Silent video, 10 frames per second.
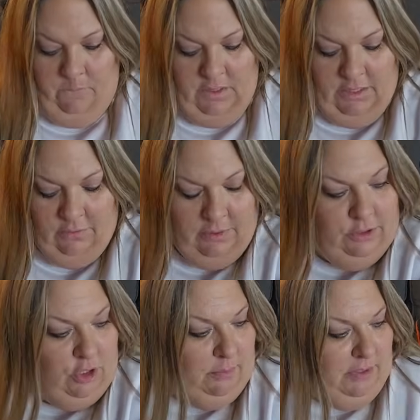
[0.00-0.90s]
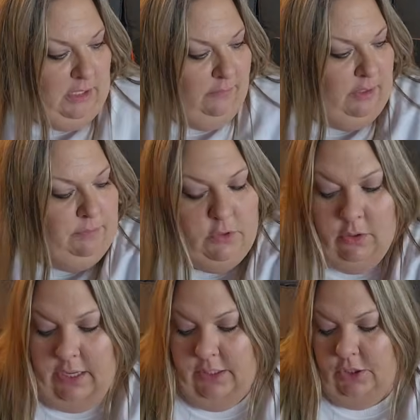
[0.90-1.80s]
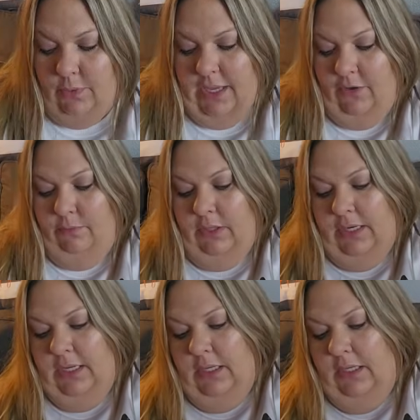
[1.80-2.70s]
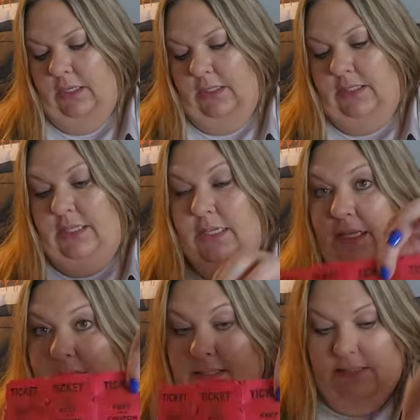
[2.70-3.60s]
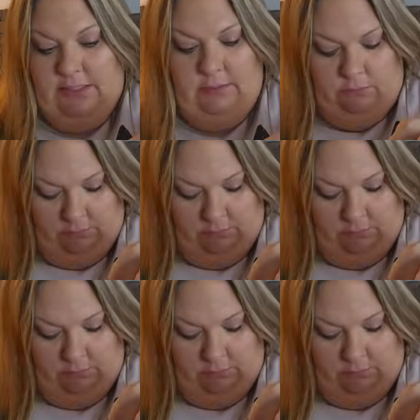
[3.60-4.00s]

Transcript: And I don't want to drop any of it. Okay, so we have bloodied tickets.